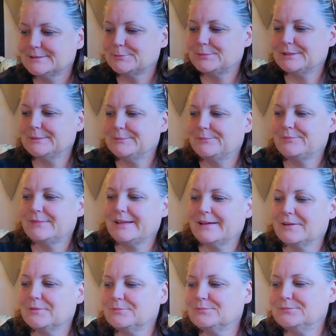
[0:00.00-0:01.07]
But,
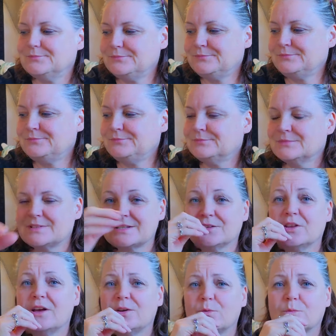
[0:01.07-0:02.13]
yeah, it's a
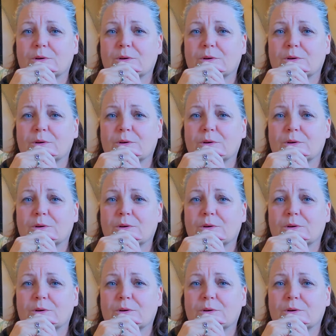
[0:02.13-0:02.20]
lot of